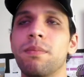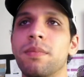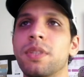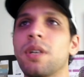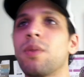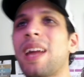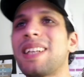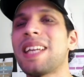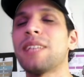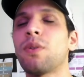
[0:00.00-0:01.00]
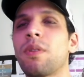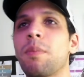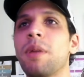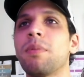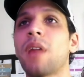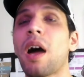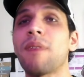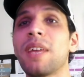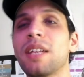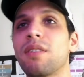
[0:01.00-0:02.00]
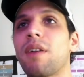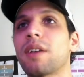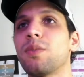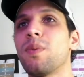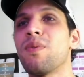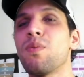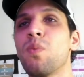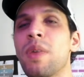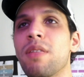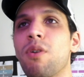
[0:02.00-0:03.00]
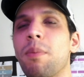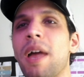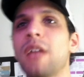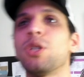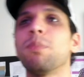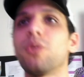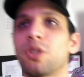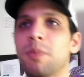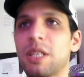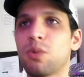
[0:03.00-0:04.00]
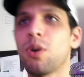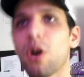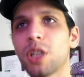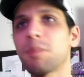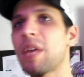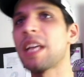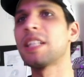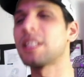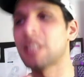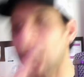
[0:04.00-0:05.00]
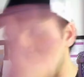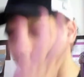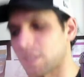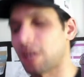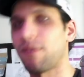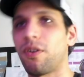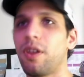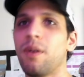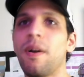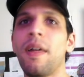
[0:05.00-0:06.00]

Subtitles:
So that takes all the people that have interacted with your page and puts them into a nice big data set for you.